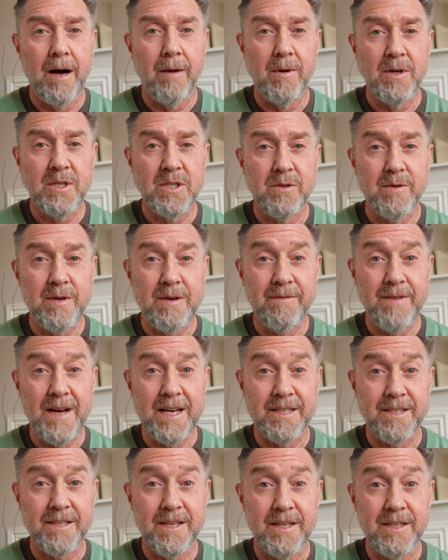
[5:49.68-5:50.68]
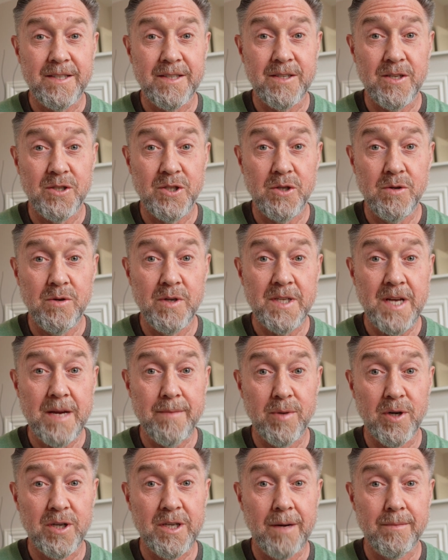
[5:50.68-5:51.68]
I want to invest this as soon as
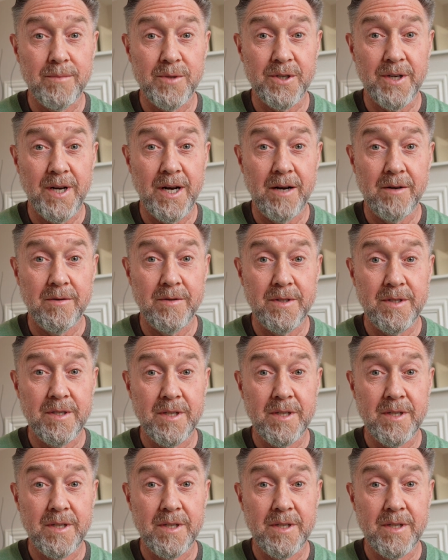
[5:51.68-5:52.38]
April comes around